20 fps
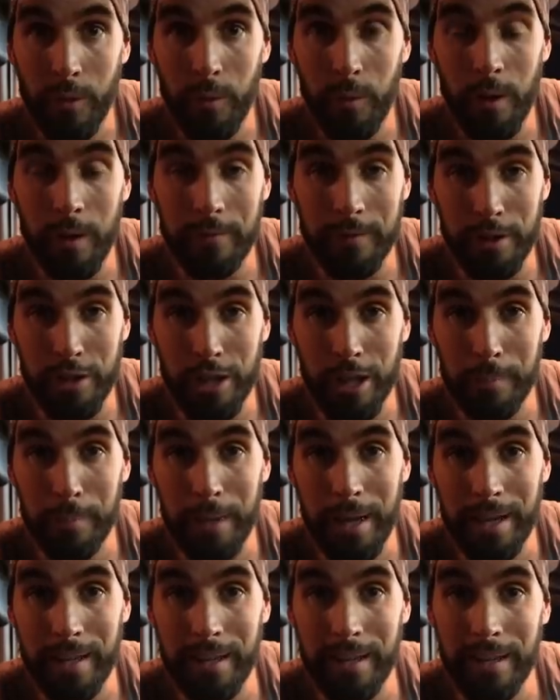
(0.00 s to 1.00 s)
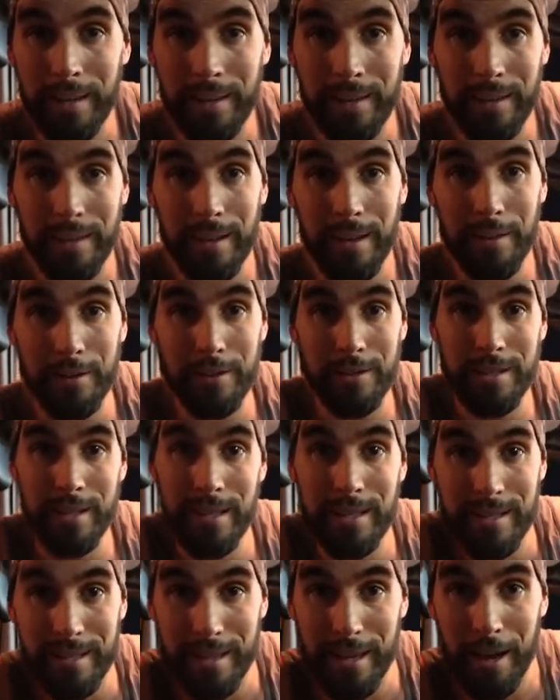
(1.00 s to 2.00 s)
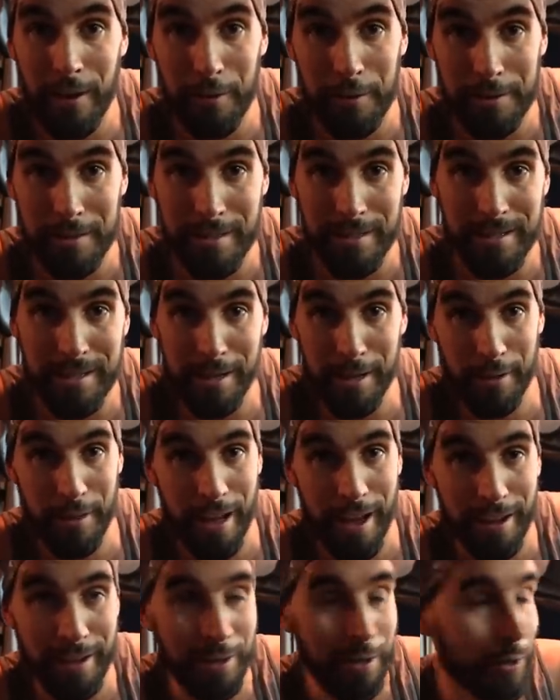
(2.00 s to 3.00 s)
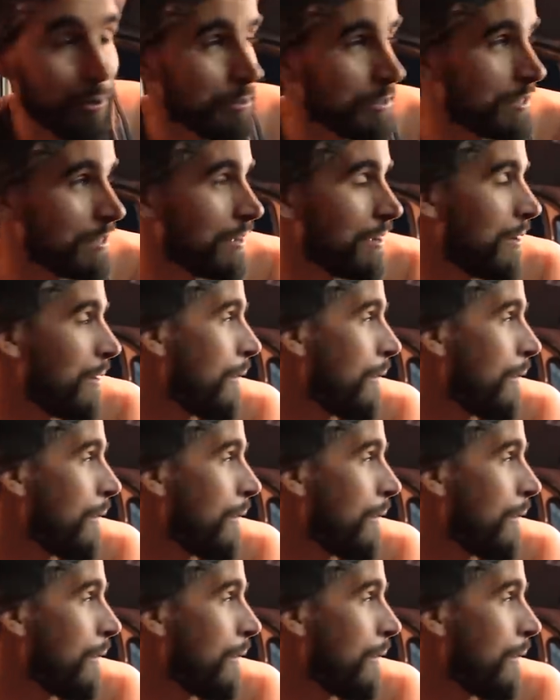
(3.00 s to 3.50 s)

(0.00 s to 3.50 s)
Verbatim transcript: We'll have to check back in another 60 hours to see how that goes.